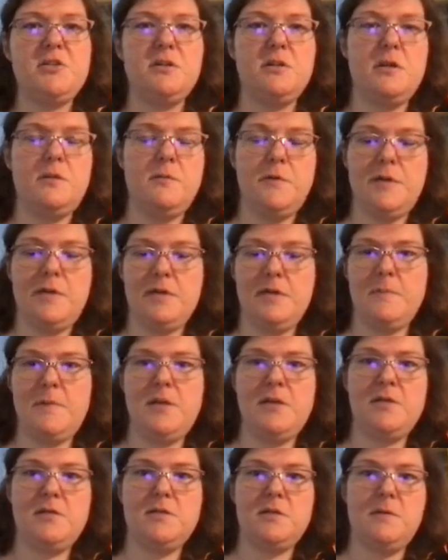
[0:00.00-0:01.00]
So then we can
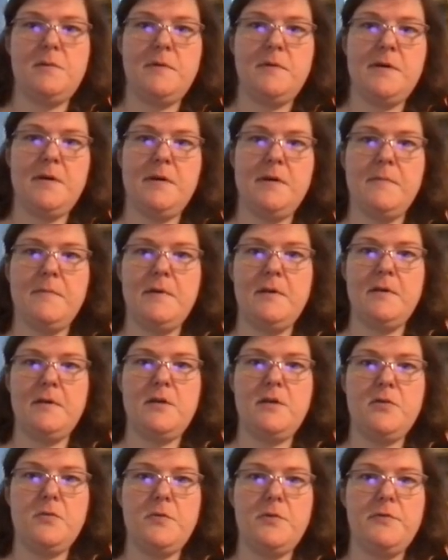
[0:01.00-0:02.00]
make some
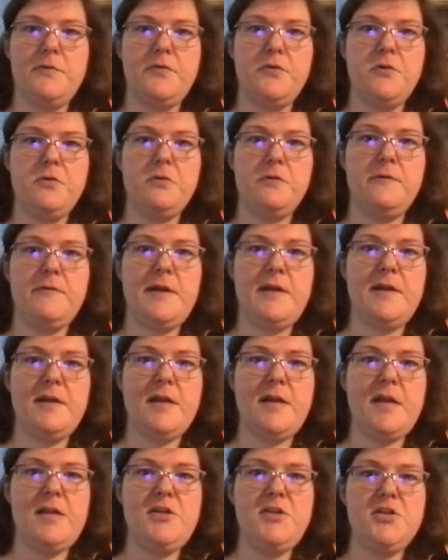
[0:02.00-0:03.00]
another one, frugal
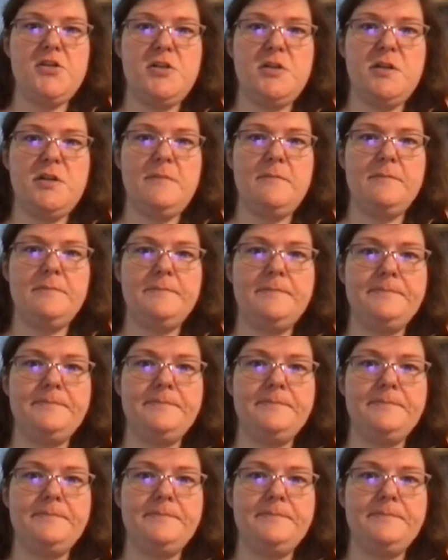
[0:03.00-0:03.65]
vacationing,